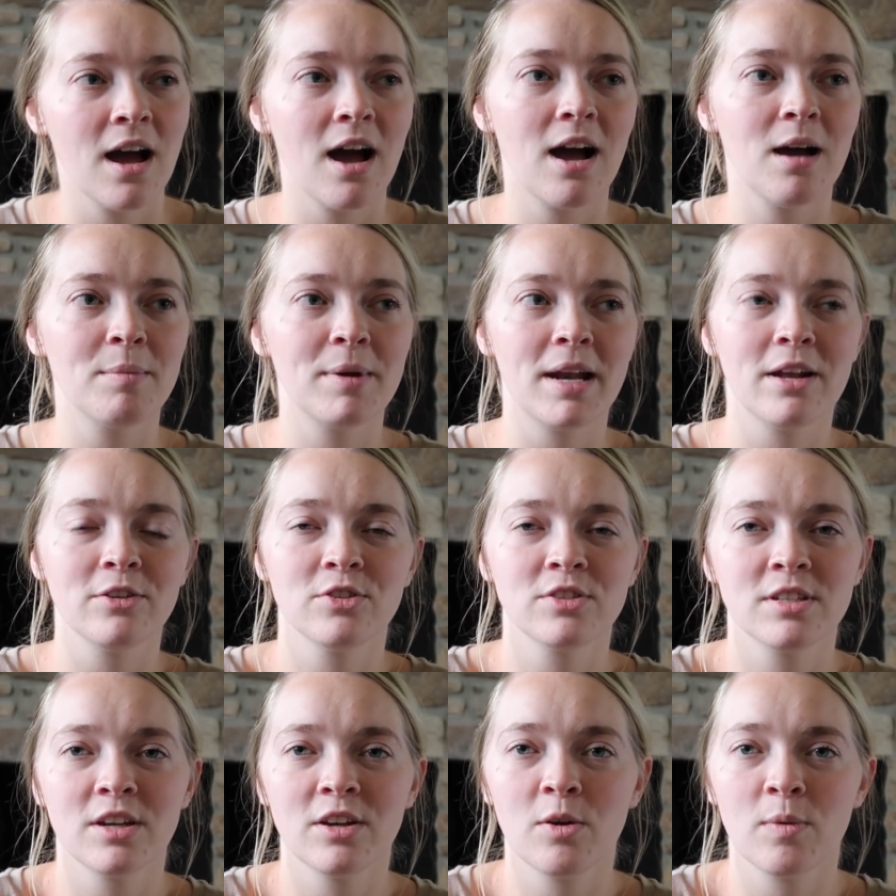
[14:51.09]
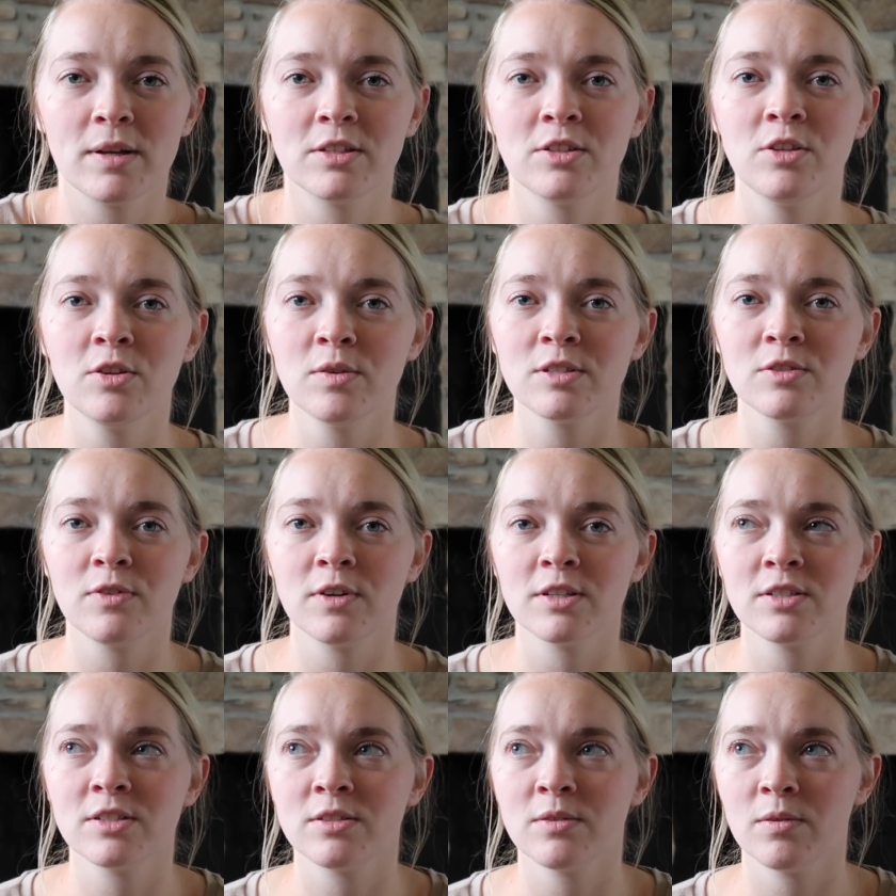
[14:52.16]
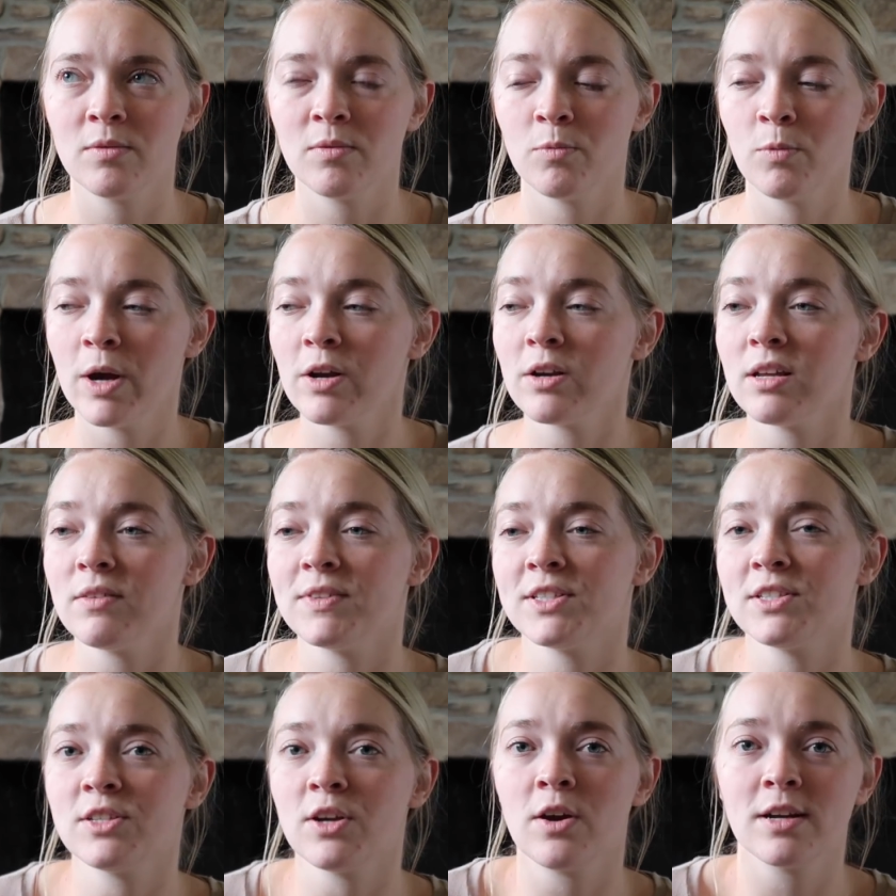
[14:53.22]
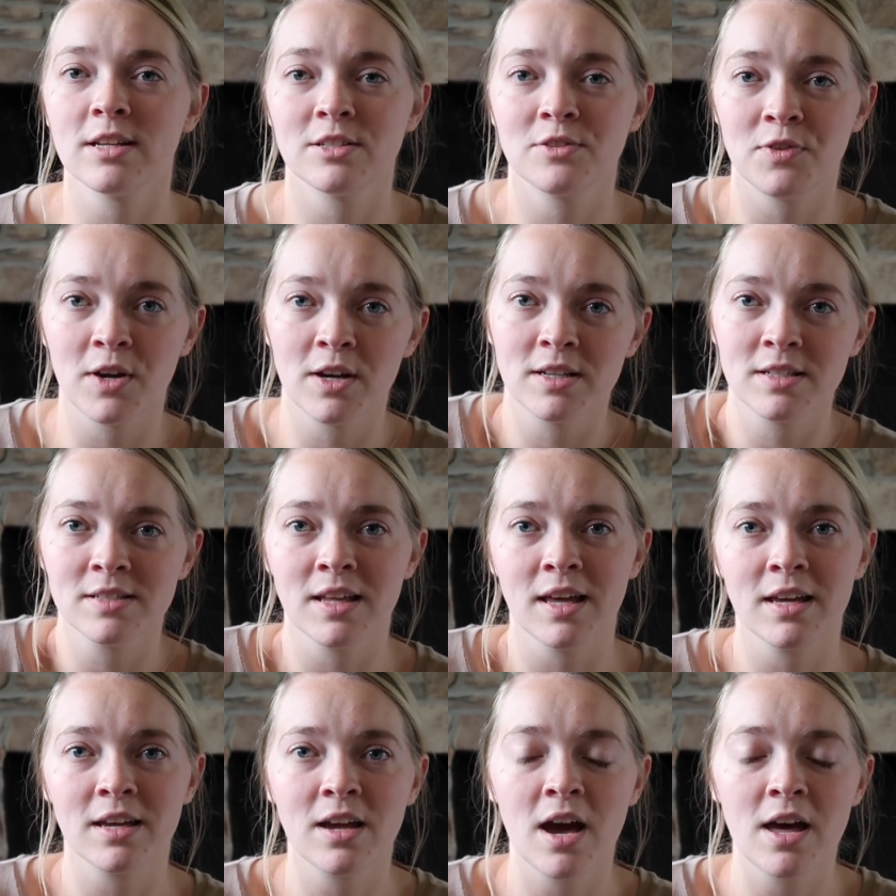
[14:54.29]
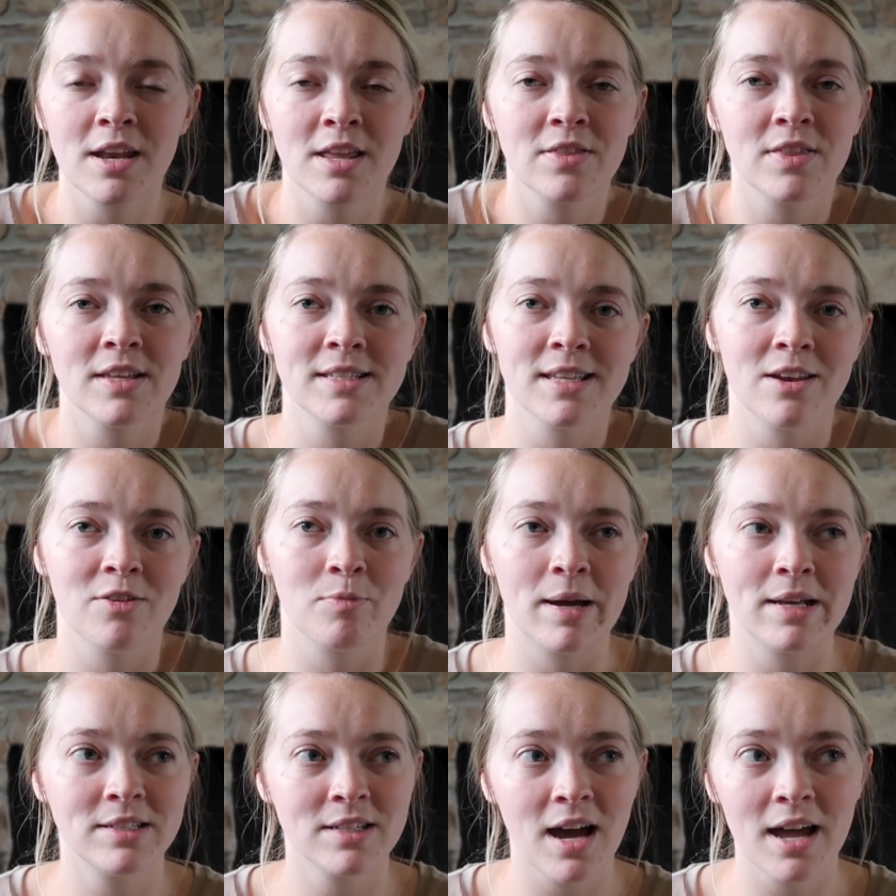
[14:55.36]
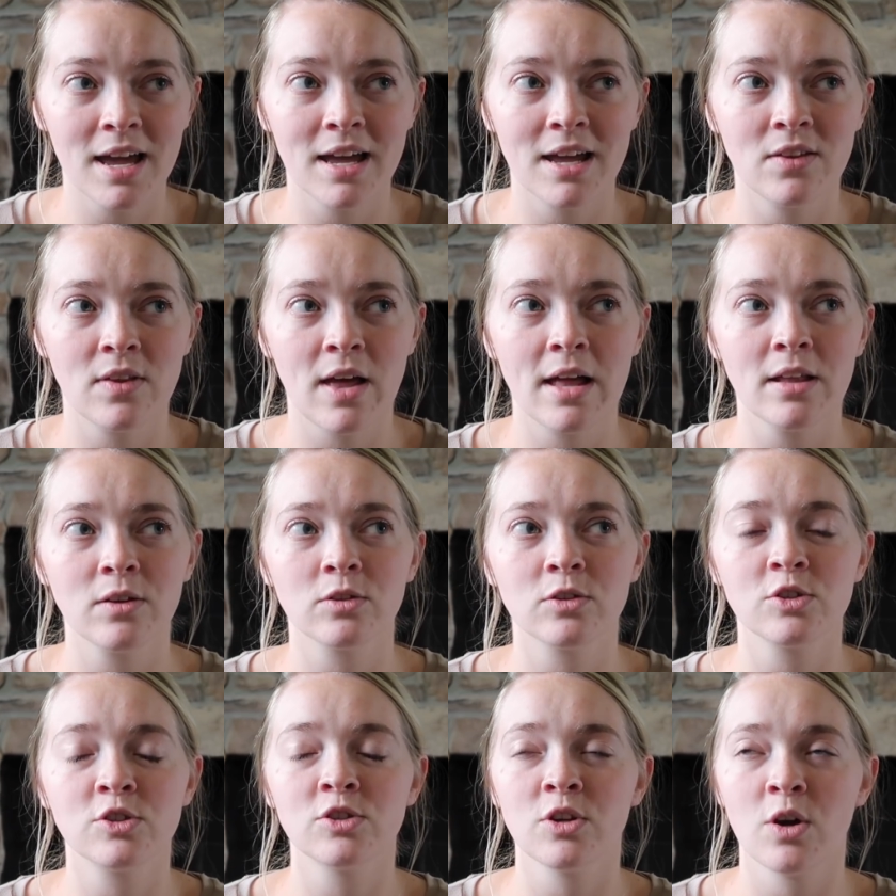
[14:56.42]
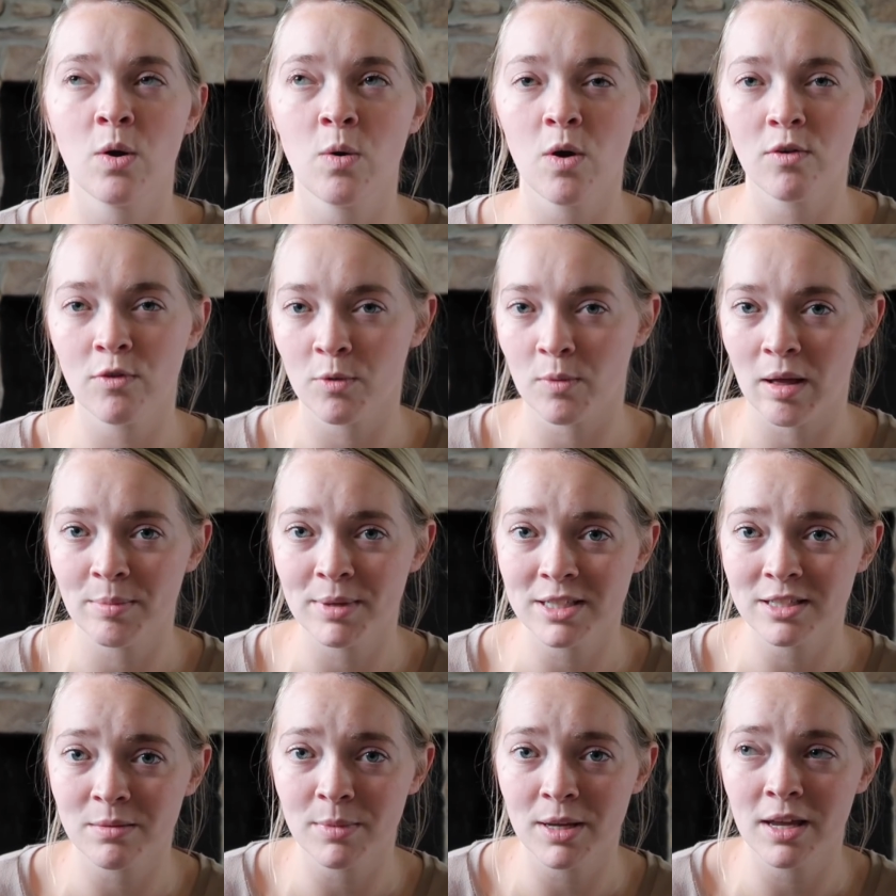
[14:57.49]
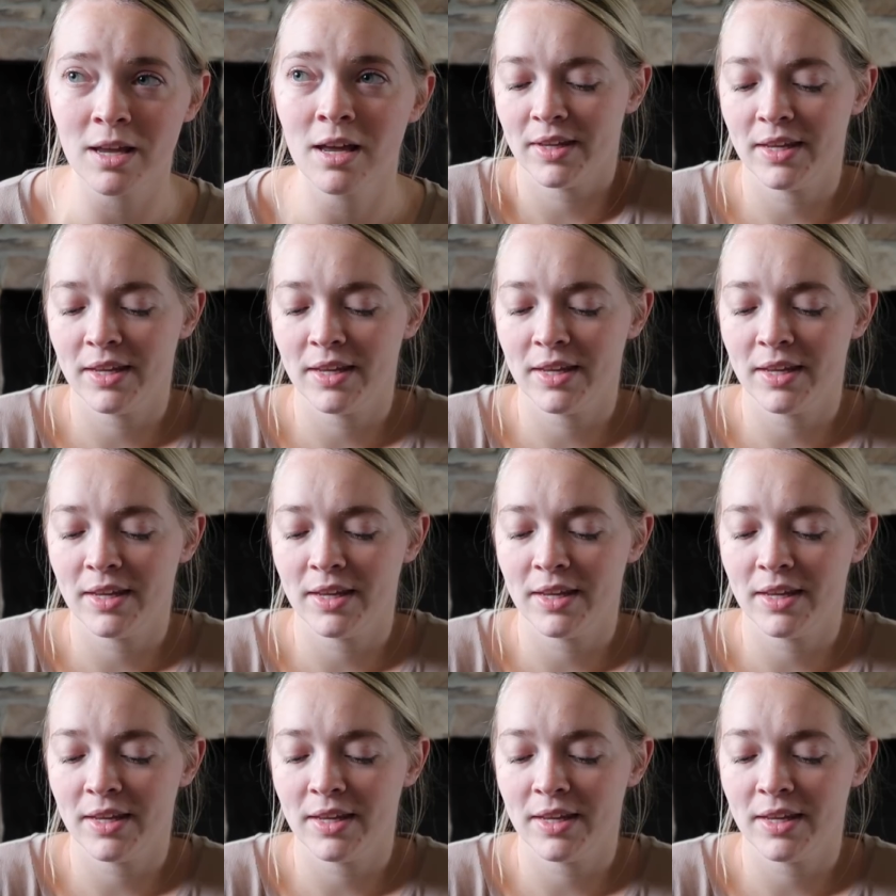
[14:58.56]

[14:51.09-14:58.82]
Um, and I just didn't know what to do as far as where to even start as far as like cutting things out of my diet and that looked so overwhelming to me.